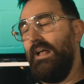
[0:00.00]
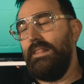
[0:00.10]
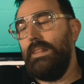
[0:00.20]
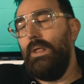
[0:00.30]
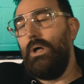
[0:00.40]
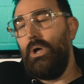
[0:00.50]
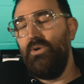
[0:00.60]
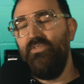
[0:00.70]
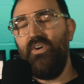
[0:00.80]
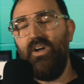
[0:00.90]
I
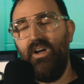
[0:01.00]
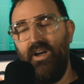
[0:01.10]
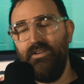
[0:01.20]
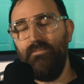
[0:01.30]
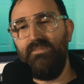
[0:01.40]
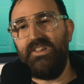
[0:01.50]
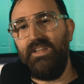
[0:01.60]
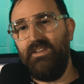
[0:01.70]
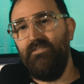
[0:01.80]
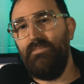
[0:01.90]
love items
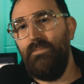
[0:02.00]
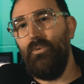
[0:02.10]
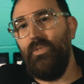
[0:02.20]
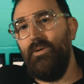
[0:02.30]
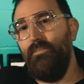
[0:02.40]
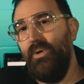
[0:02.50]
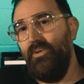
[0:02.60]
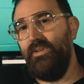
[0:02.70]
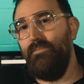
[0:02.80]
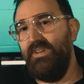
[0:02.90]
that give people the
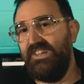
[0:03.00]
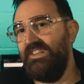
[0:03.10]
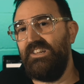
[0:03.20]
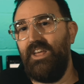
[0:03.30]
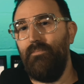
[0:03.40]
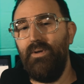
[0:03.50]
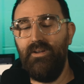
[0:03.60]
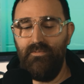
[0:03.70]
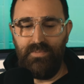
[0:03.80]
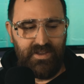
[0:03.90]
ability to Misty Step,
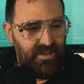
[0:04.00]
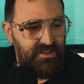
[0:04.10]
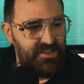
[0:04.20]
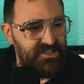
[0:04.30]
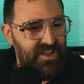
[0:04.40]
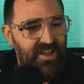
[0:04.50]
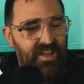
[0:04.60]
because